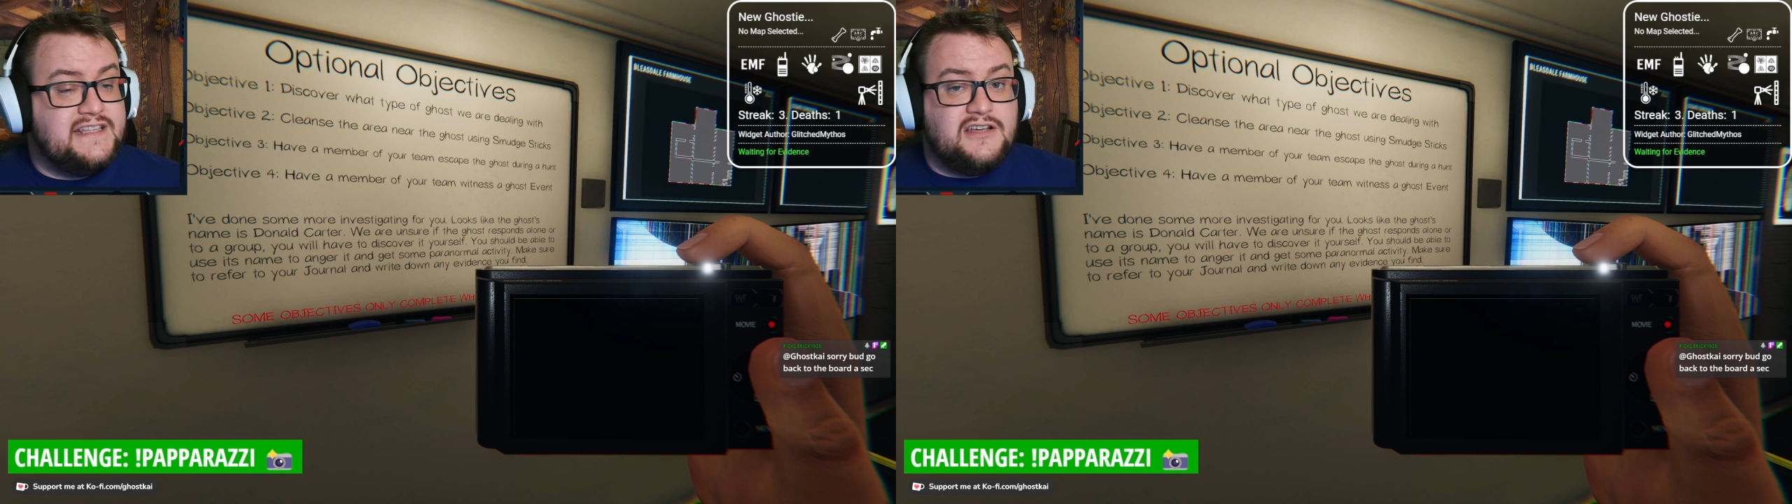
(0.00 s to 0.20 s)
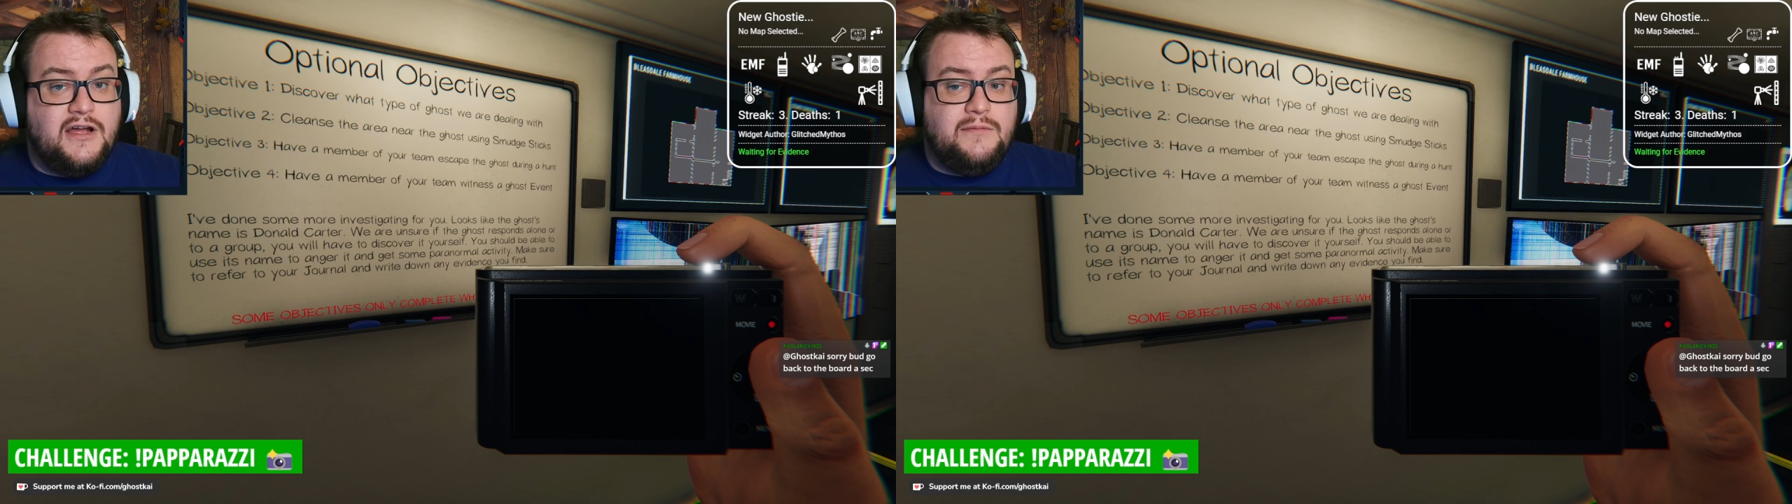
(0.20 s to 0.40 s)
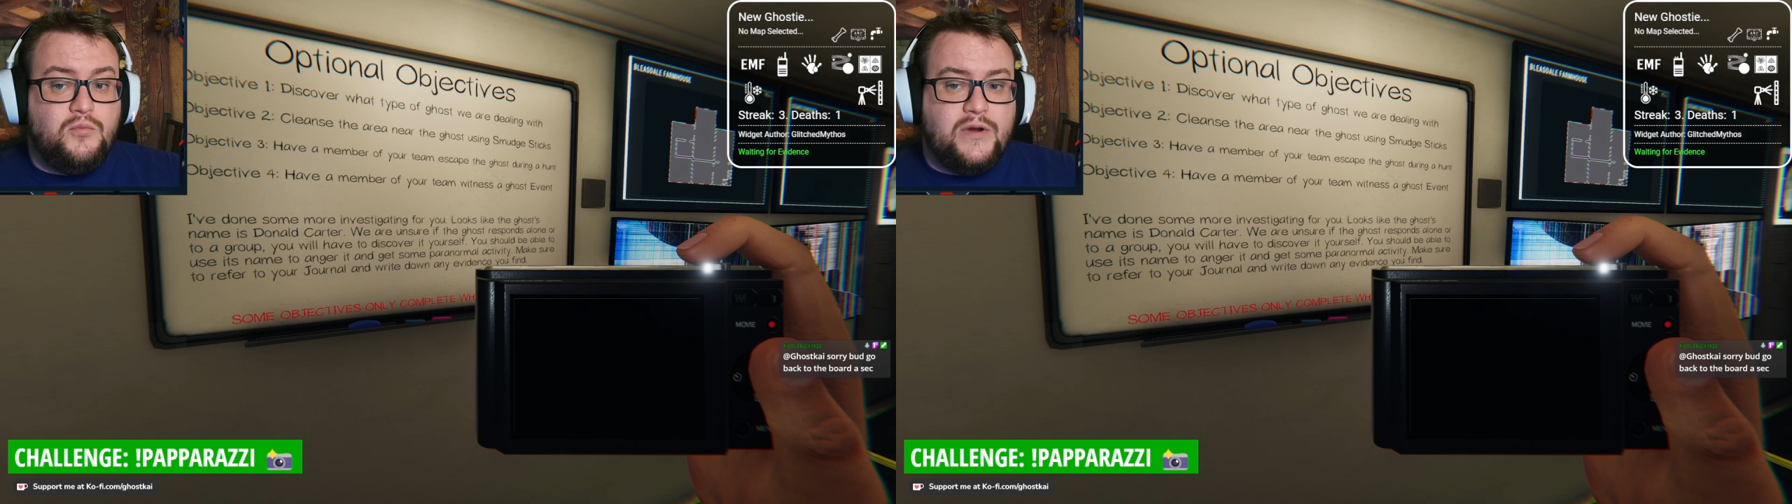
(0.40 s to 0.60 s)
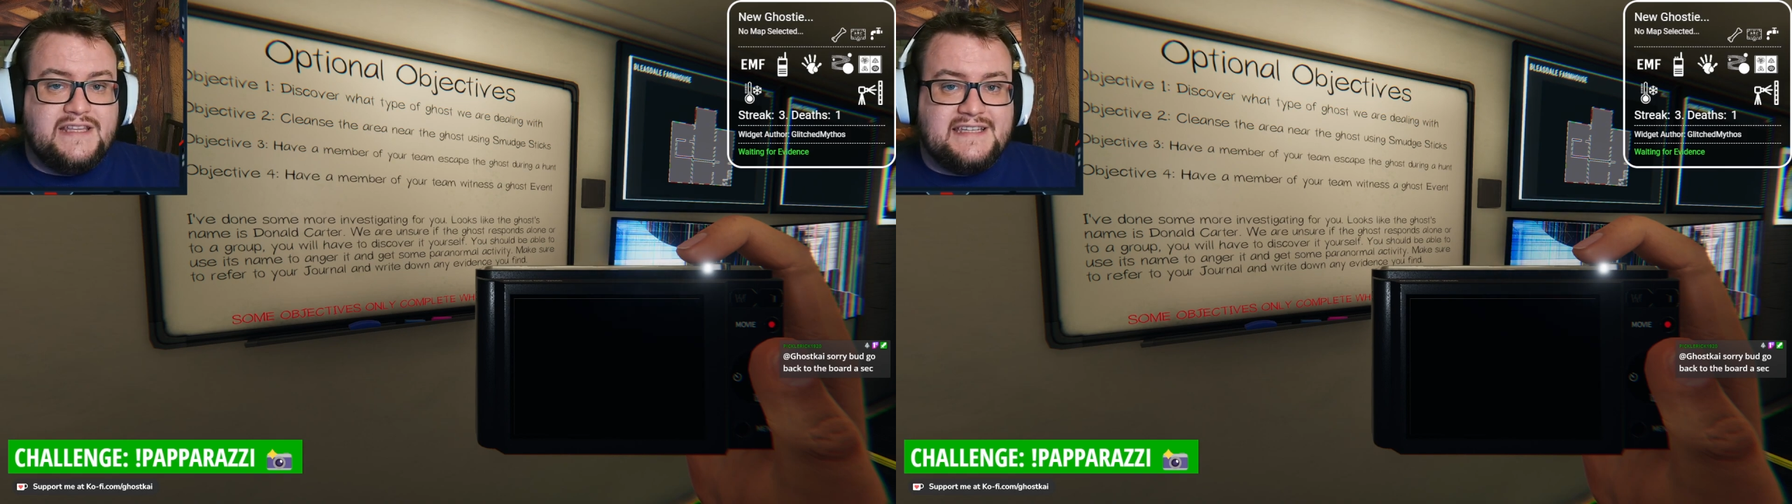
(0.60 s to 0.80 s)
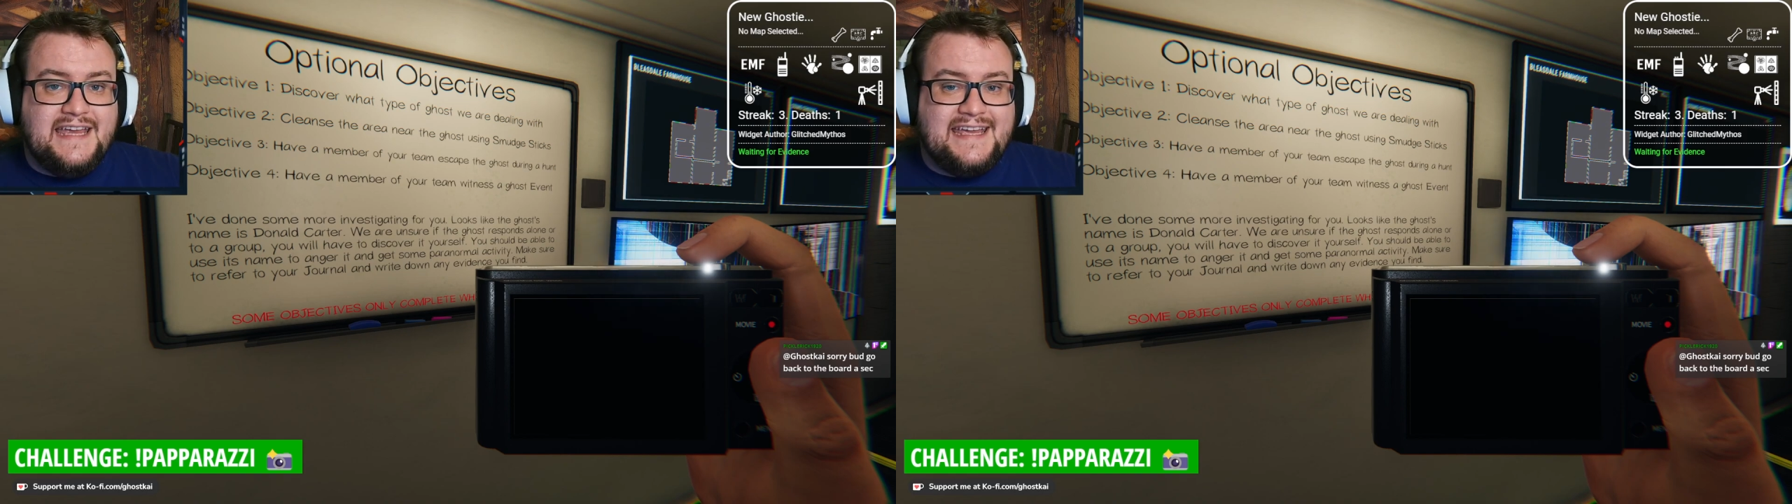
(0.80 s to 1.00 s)
time we
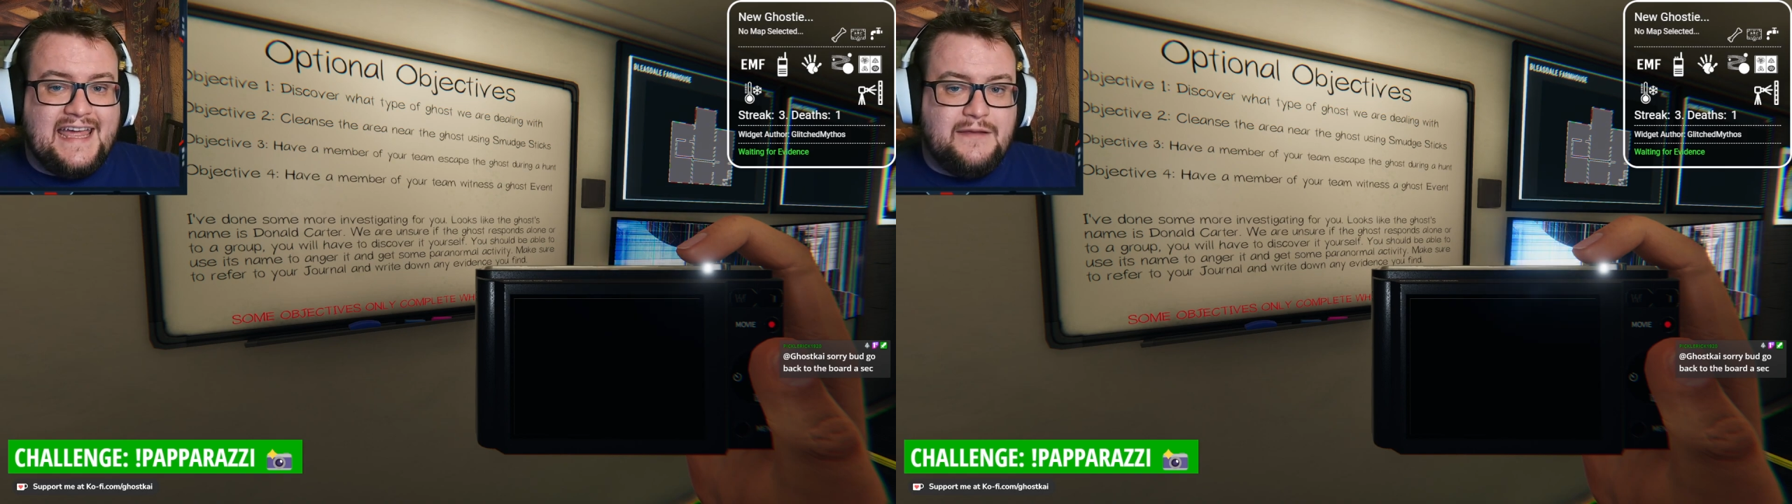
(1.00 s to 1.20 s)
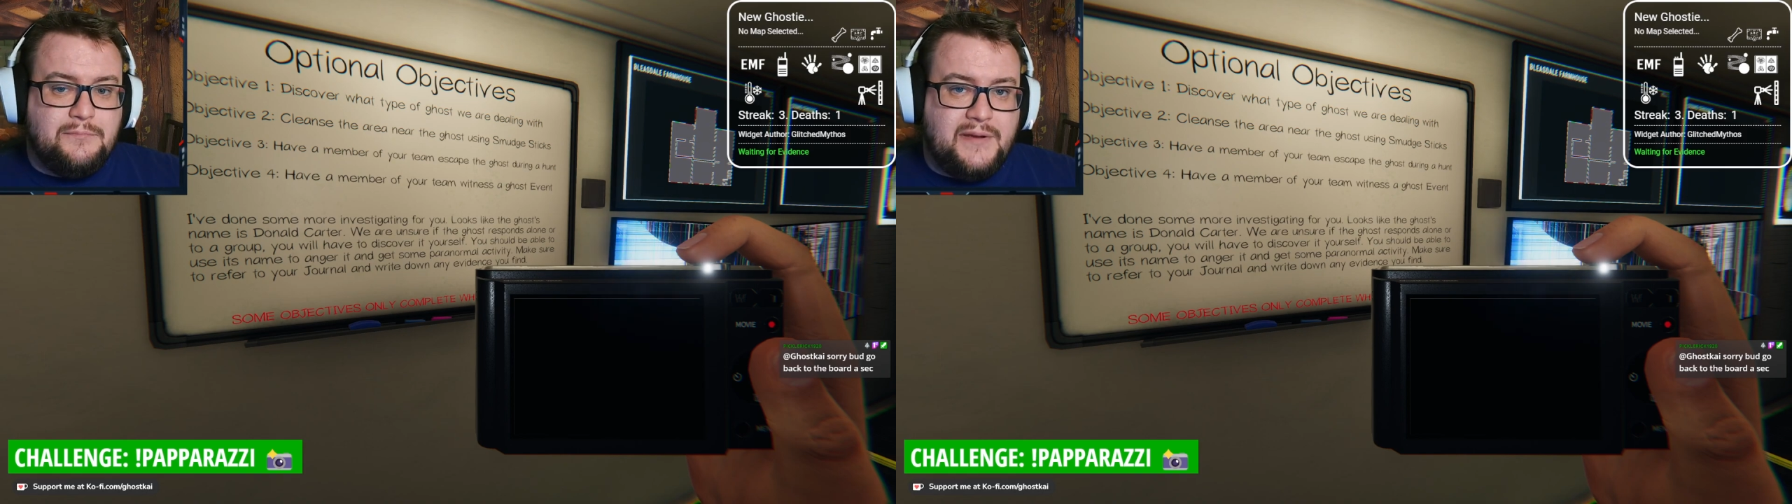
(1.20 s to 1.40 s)
take a